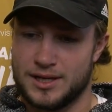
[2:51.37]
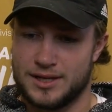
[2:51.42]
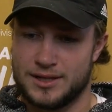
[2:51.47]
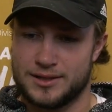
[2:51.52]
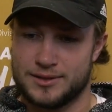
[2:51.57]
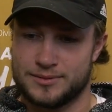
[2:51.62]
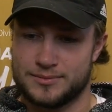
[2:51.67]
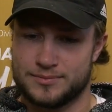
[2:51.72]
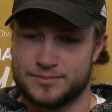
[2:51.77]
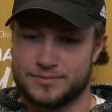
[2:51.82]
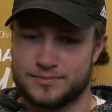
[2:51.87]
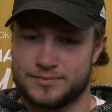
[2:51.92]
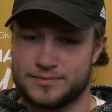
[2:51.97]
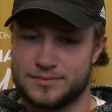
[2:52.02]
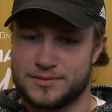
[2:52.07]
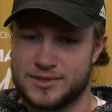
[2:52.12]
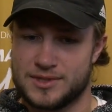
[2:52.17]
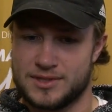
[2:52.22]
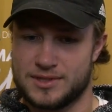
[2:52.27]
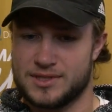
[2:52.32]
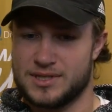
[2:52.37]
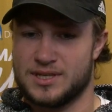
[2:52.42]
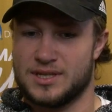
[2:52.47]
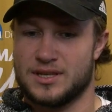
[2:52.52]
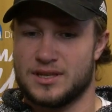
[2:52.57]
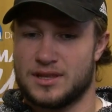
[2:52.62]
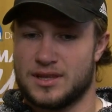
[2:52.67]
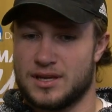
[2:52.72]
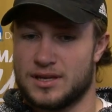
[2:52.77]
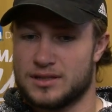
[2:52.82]
and to
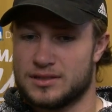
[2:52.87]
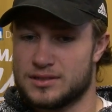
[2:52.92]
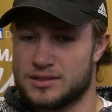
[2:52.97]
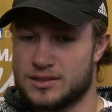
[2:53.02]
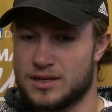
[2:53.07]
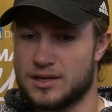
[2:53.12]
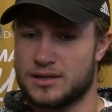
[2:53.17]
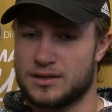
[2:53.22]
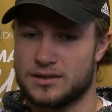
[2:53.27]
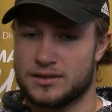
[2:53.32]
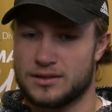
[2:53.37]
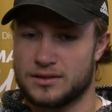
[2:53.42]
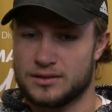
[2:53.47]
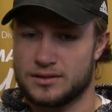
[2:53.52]
see the things that